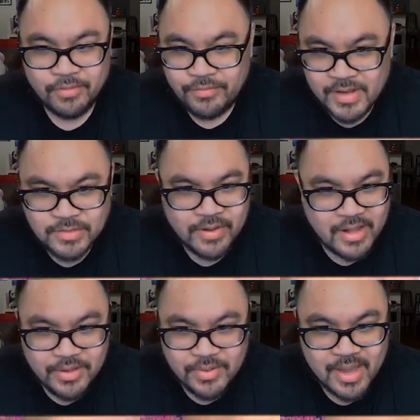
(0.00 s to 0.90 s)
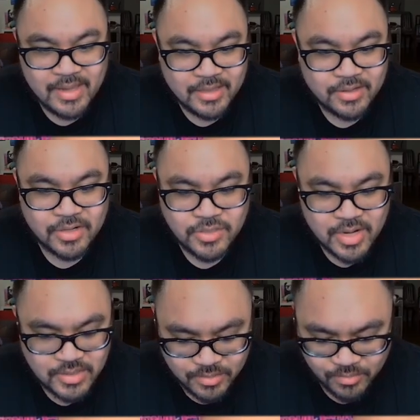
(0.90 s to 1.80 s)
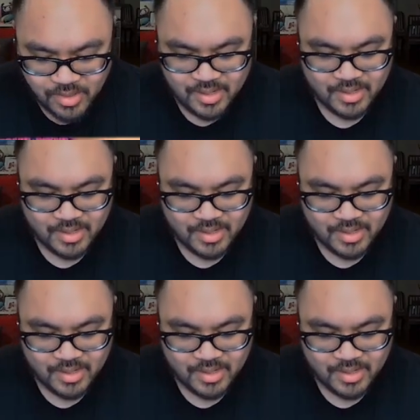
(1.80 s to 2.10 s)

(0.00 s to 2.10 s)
face value and get the cards you actually want.